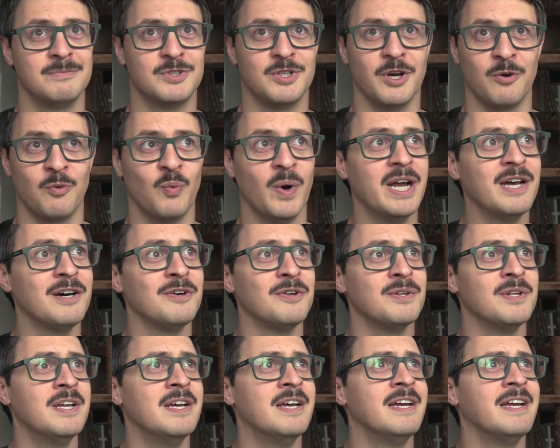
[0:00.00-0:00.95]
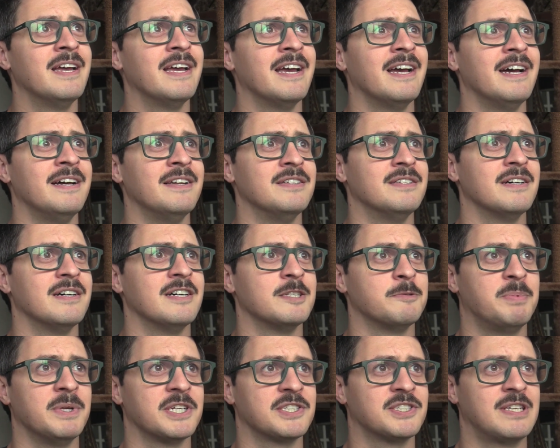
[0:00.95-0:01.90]
done well, and
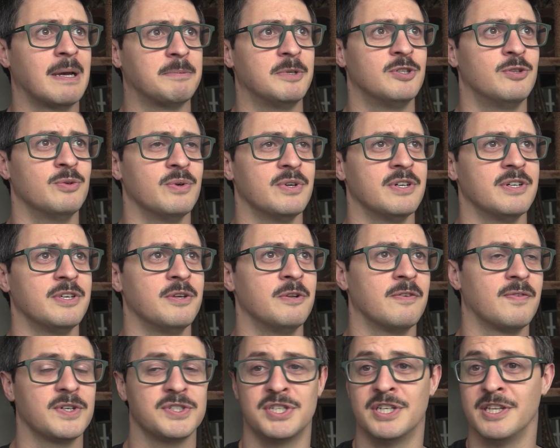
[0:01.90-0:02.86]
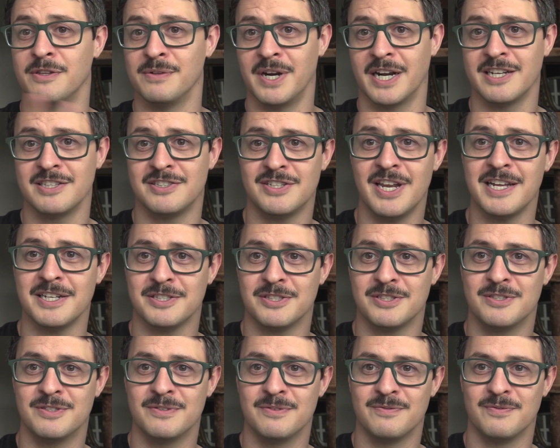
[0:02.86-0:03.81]
has been accepted to a university in the United
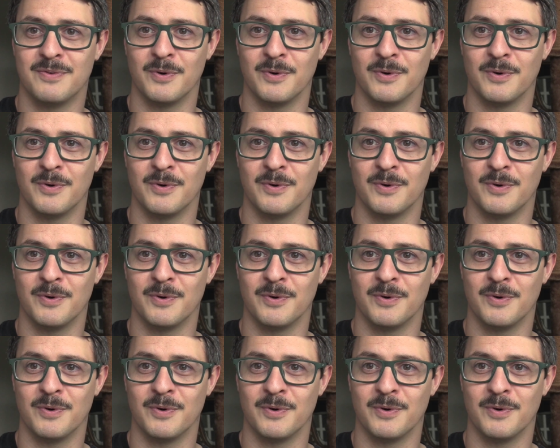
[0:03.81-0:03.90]
States